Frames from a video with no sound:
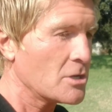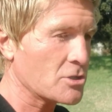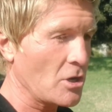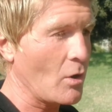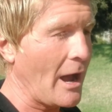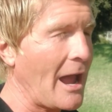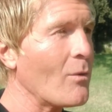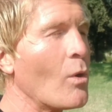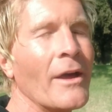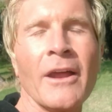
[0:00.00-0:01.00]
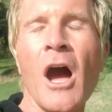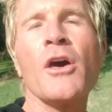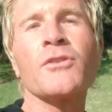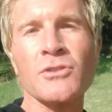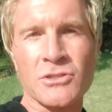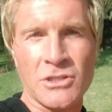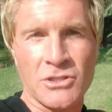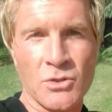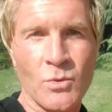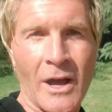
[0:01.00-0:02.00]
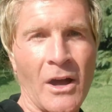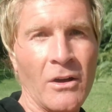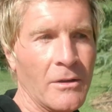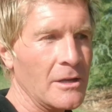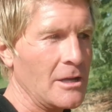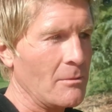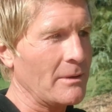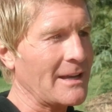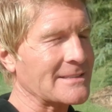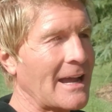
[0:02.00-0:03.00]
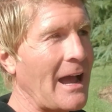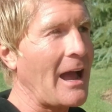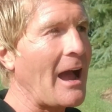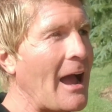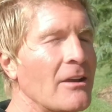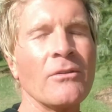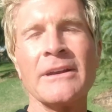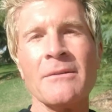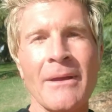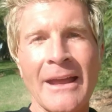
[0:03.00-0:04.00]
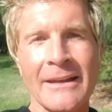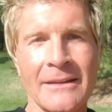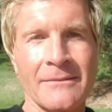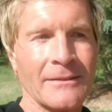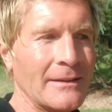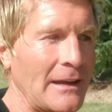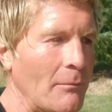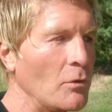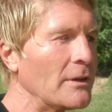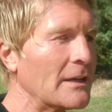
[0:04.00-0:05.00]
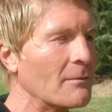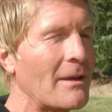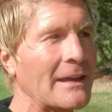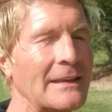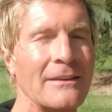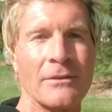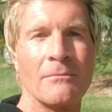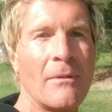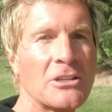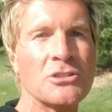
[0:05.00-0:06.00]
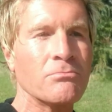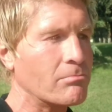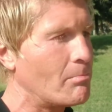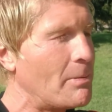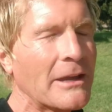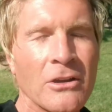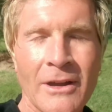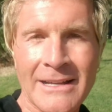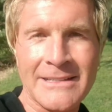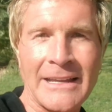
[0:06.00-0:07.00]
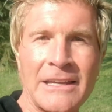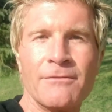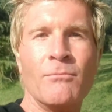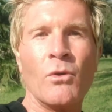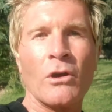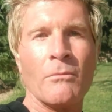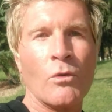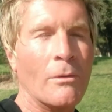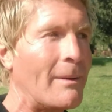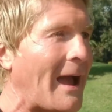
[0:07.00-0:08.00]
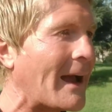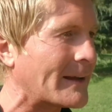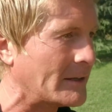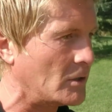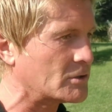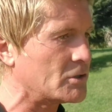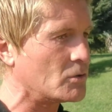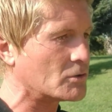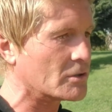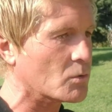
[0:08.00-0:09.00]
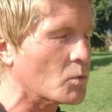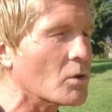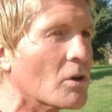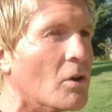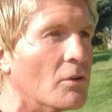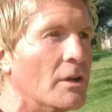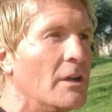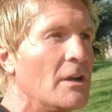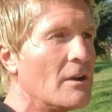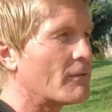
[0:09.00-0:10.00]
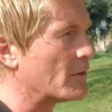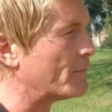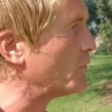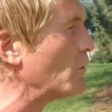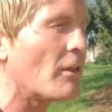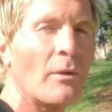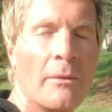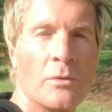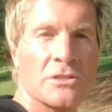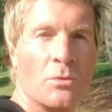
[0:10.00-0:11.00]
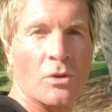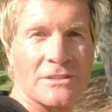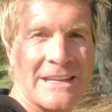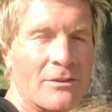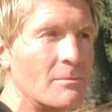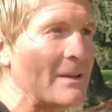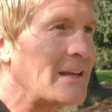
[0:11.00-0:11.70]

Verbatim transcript: So I want others to do well because I already made it, and I'm only going to make it even much bigger as I give more and more back, you know, to the world for the fruit and the raiment which the world's given